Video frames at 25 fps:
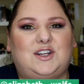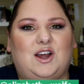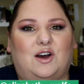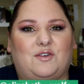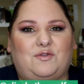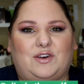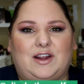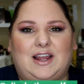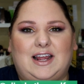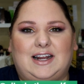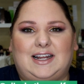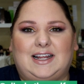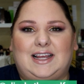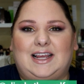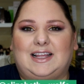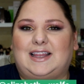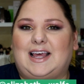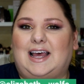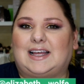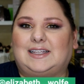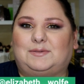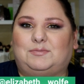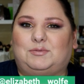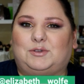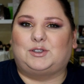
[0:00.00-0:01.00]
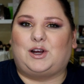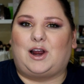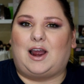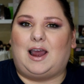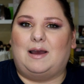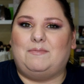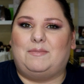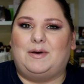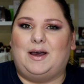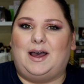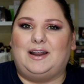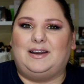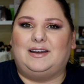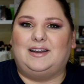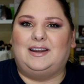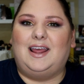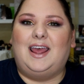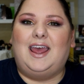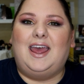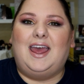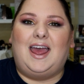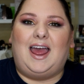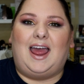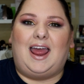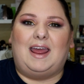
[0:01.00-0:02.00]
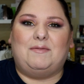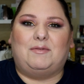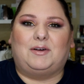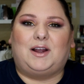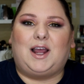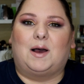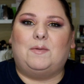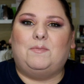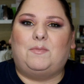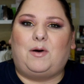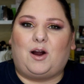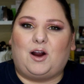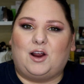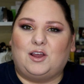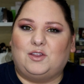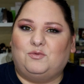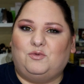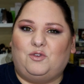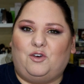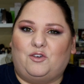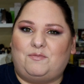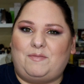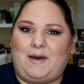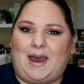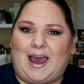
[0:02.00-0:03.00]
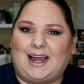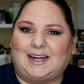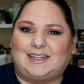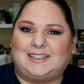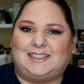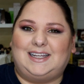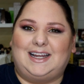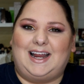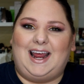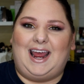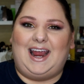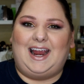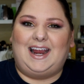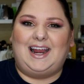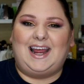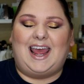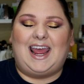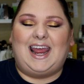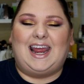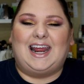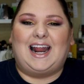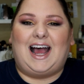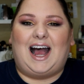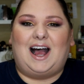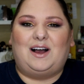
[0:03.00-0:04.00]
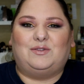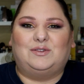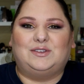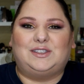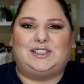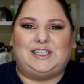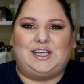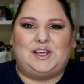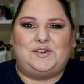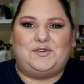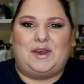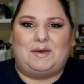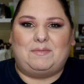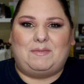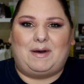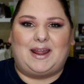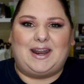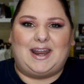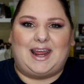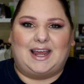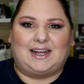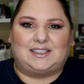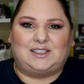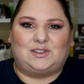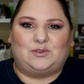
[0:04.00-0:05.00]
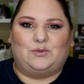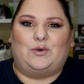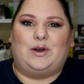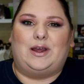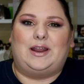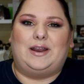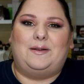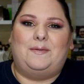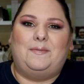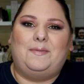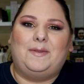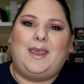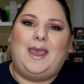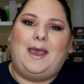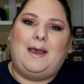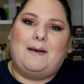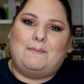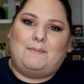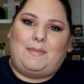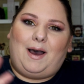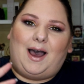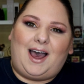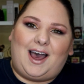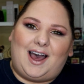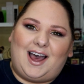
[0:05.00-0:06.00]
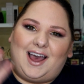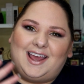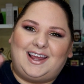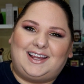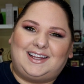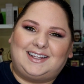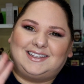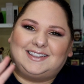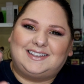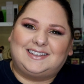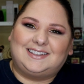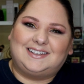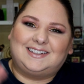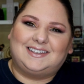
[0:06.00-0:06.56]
Don't forget to hit that subscribe button and become part of the Wolf Pack today. And I will see you in my next one. Bye!